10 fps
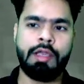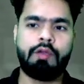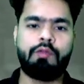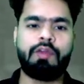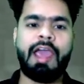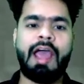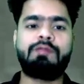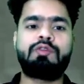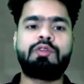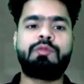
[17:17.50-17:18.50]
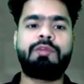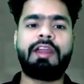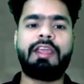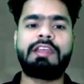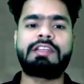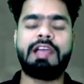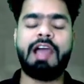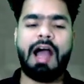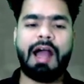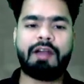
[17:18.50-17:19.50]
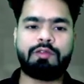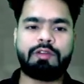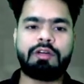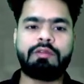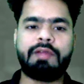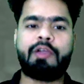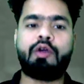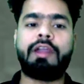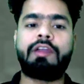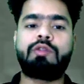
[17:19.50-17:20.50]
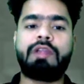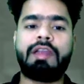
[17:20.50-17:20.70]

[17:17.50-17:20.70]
We have to treat our verb according to the